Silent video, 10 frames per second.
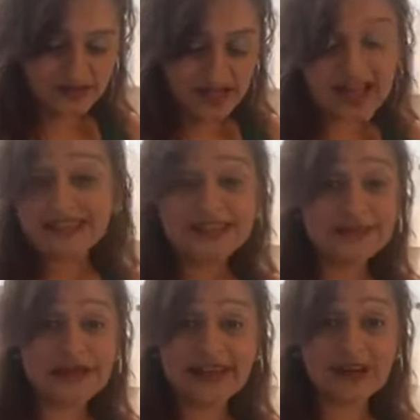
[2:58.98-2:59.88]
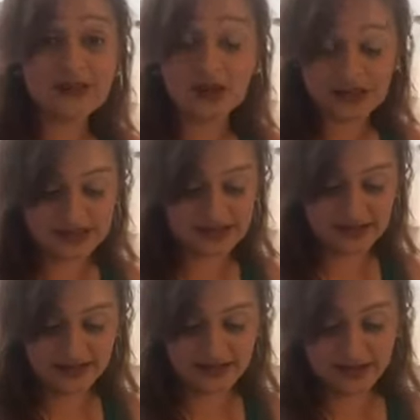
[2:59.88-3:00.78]
I cleaned my house all day
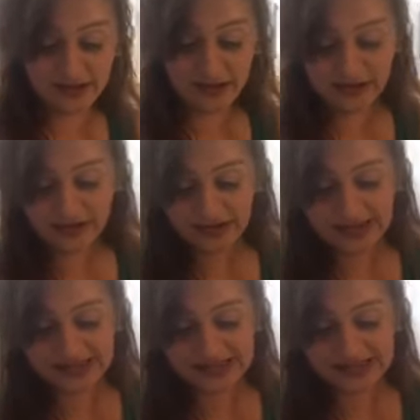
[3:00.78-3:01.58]
today. I don't know what you guys